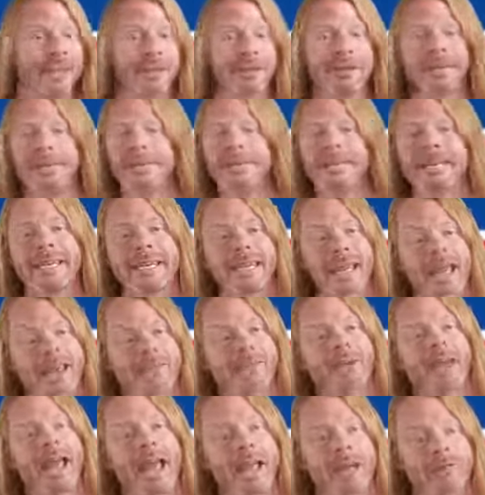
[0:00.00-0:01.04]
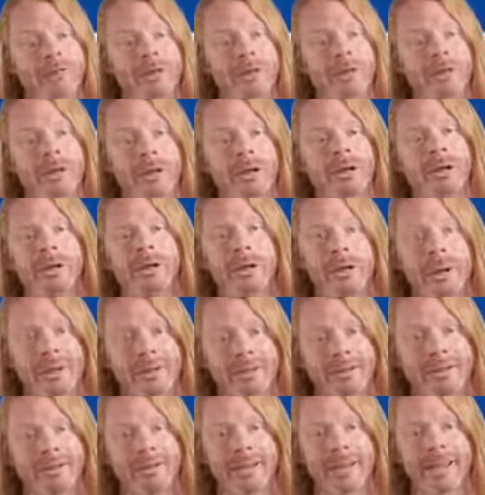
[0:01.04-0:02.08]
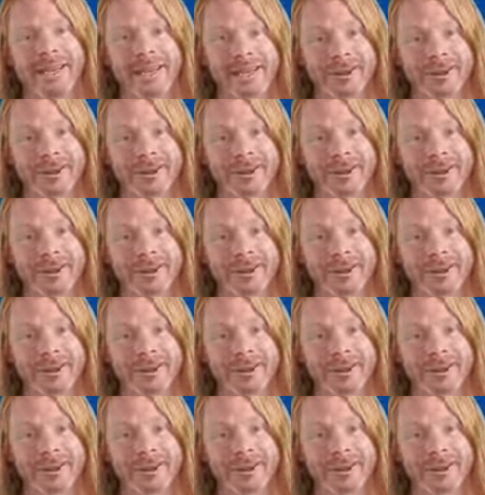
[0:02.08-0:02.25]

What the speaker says: you'll never have to wonder what it's like